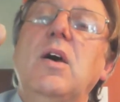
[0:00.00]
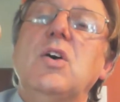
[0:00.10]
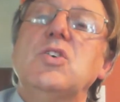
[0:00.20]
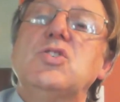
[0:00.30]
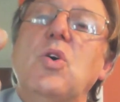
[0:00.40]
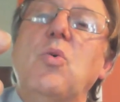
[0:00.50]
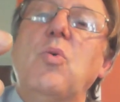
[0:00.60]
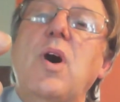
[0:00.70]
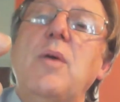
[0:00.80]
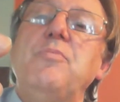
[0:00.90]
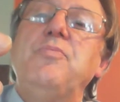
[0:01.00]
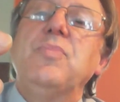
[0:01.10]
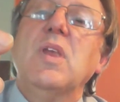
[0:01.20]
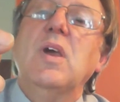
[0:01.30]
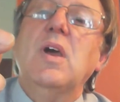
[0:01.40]
So, um,
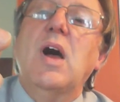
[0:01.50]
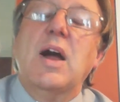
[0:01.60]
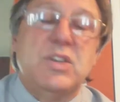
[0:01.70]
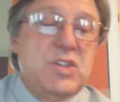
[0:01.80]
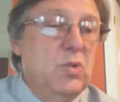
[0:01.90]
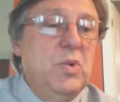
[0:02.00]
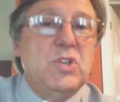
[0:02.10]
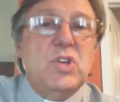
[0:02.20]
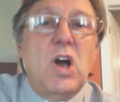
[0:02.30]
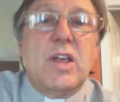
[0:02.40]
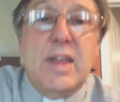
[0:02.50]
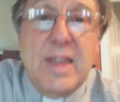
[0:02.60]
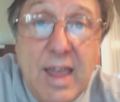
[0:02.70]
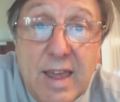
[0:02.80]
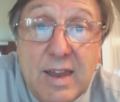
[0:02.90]
until we talk
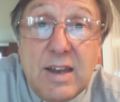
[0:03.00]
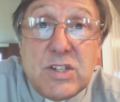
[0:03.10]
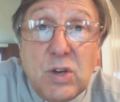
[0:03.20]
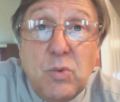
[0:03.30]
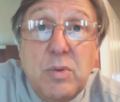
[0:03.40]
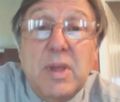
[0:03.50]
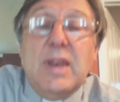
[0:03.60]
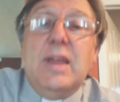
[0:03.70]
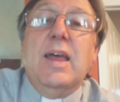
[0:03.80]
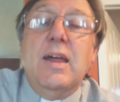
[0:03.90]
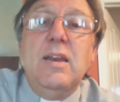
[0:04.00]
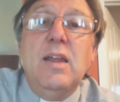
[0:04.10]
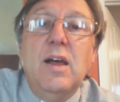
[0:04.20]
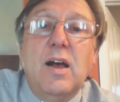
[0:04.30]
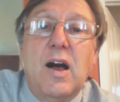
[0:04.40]
again, until we meet again,
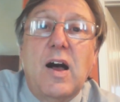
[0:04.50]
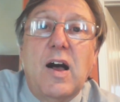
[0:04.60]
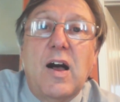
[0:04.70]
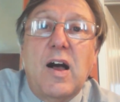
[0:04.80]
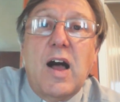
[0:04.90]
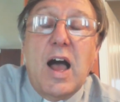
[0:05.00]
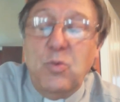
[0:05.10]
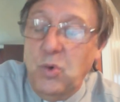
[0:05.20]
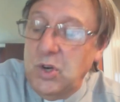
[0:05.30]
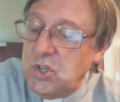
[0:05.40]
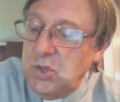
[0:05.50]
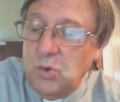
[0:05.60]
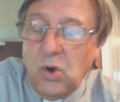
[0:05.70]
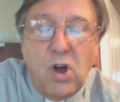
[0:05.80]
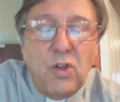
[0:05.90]
uh, I wish
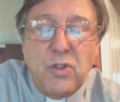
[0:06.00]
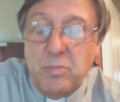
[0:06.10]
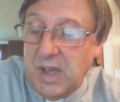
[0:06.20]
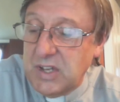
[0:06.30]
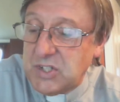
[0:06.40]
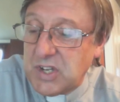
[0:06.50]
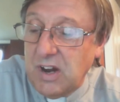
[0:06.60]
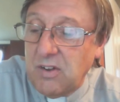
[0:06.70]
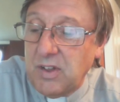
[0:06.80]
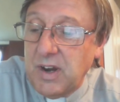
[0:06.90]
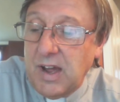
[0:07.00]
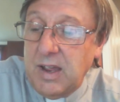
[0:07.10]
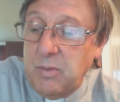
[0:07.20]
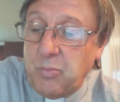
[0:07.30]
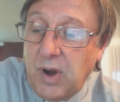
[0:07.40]
you all the best. Carol and
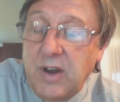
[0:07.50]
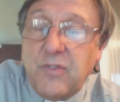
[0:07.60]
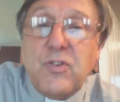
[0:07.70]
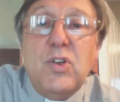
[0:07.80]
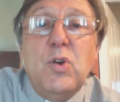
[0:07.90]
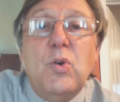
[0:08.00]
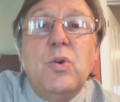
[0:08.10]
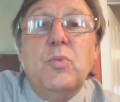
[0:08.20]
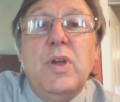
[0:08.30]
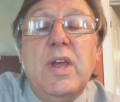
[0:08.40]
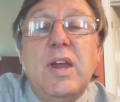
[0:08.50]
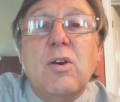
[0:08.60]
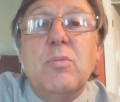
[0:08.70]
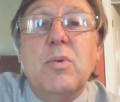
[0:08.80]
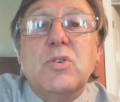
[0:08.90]
I pray for you, and we
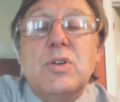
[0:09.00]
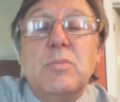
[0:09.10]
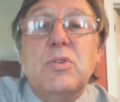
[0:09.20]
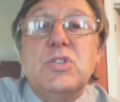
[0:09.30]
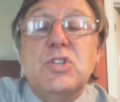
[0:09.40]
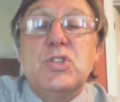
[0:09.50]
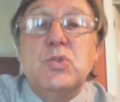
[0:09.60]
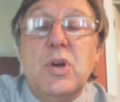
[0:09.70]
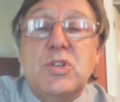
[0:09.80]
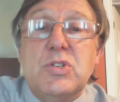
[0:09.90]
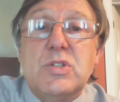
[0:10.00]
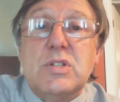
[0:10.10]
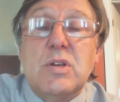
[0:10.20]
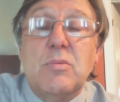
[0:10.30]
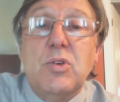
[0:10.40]
hear about some of the situations that
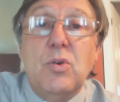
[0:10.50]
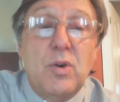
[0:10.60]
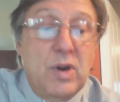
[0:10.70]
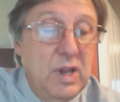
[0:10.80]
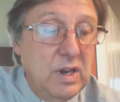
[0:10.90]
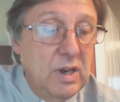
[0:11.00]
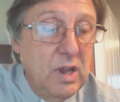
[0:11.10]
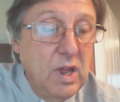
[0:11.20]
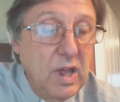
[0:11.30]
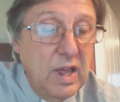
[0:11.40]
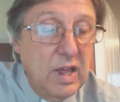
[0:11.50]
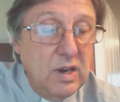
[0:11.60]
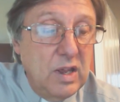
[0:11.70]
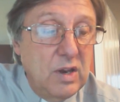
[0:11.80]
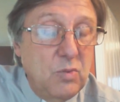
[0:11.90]
some of you are in, and
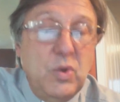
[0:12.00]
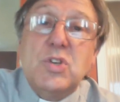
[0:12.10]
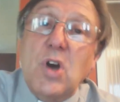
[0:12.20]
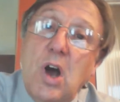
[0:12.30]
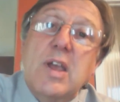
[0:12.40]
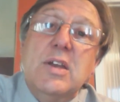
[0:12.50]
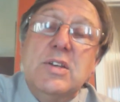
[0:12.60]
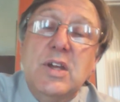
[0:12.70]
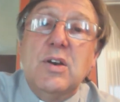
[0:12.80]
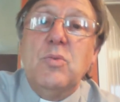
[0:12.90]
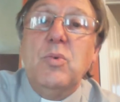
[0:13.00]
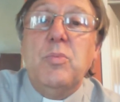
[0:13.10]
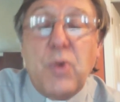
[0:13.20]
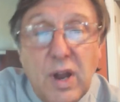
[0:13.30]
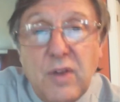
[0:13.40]
and and we talk at dinner, and we
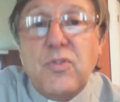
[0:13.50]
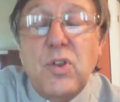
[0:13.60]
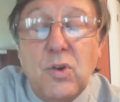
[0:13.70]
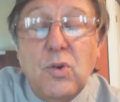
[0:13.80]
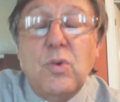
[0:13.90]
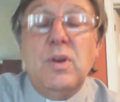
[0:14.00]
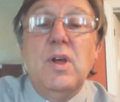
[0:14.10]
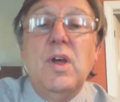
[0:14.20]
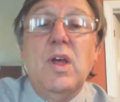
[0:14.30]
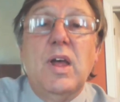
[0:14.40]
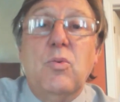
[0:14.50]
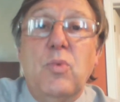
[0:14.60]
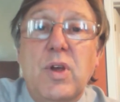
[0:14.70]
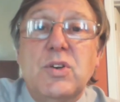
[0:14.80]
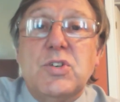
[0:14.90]
pray for you, and and
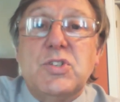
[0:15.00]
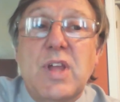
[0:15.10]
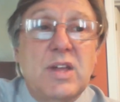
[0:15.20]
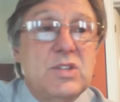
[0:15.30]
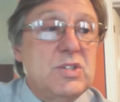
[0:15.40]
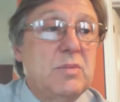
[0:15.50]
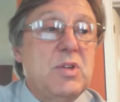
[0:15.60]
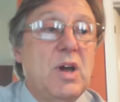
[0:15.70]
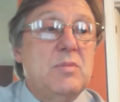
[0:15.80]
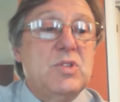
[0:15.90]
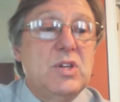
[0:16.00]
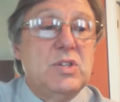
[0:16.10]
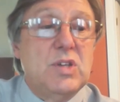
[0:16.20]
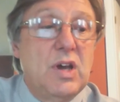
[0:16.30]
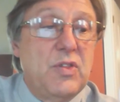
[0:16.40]
we understand sometimes
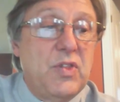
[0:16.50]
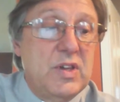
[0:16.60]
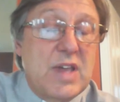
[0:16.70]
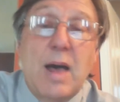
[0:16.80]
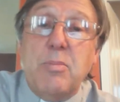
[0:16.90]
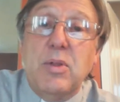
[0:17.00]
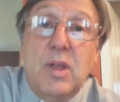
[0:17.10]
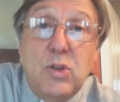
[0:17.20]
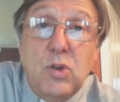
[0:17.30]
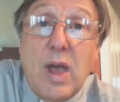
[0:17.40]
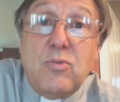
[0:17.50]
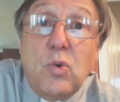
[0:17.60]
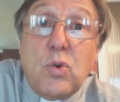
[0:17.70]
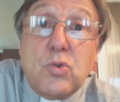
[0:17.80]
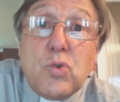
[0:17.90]
that uh, things happen that you have no
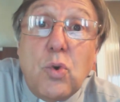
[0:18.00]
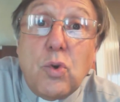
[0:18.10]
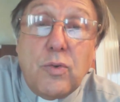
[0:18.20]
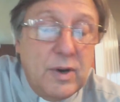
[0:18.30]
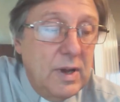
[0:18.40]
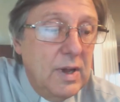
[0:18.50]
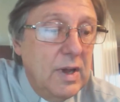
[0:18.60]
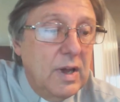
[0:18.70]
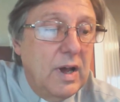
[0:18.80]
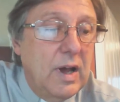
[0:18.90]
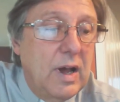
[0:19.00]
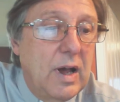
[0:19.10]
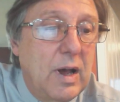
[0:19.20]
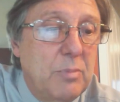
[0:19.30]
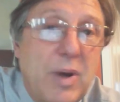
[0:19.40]
control over,
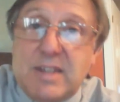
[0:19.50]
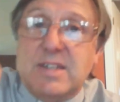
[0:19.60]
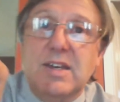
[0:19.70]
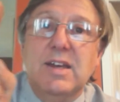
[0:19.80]
uh, but